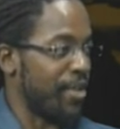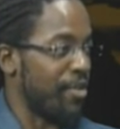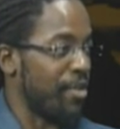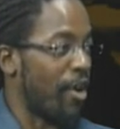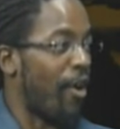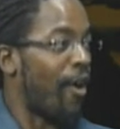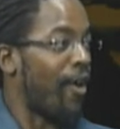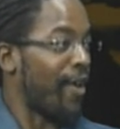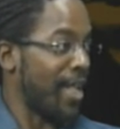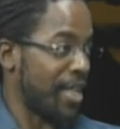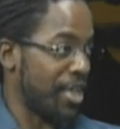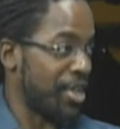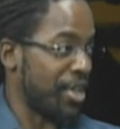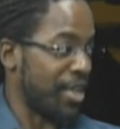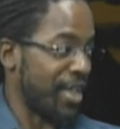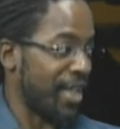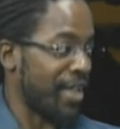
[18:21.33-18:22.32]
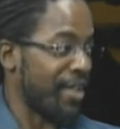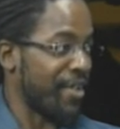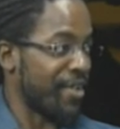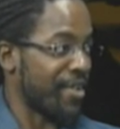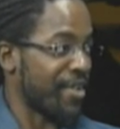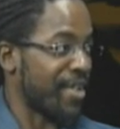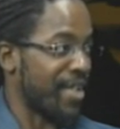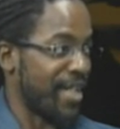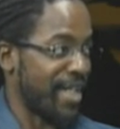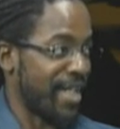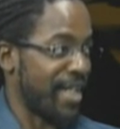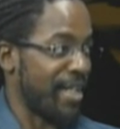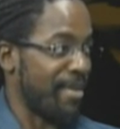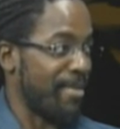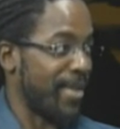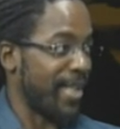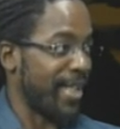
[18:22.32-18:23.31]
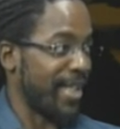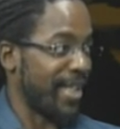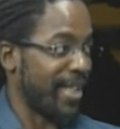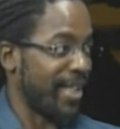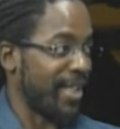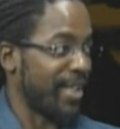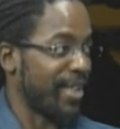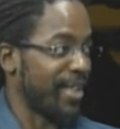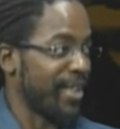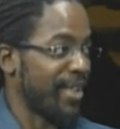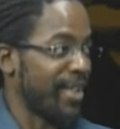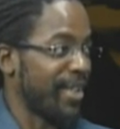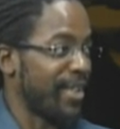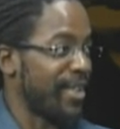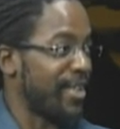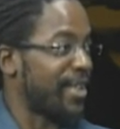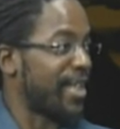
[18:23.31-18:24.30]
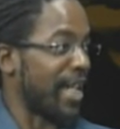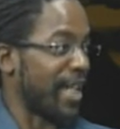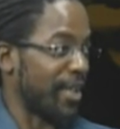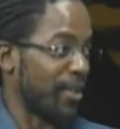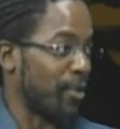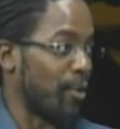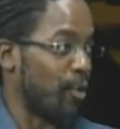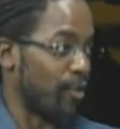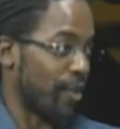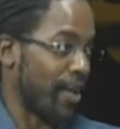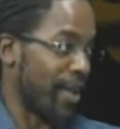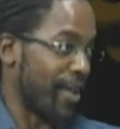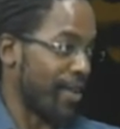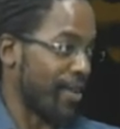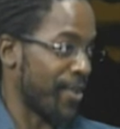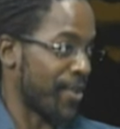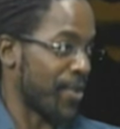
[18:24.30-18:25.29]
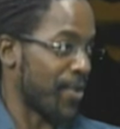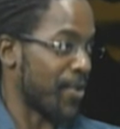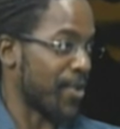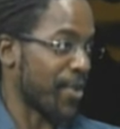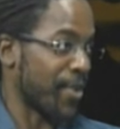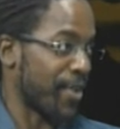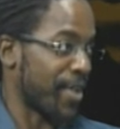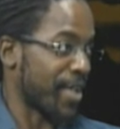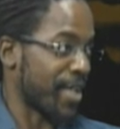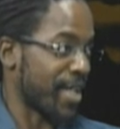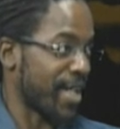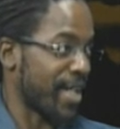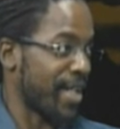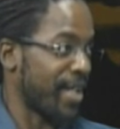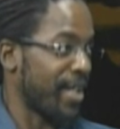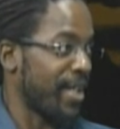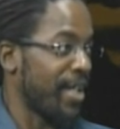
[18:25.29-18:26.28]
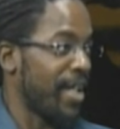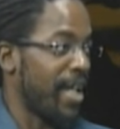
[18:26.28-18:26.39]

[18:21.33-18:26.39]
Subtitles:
all engineers need to be technical writers to a certain extent.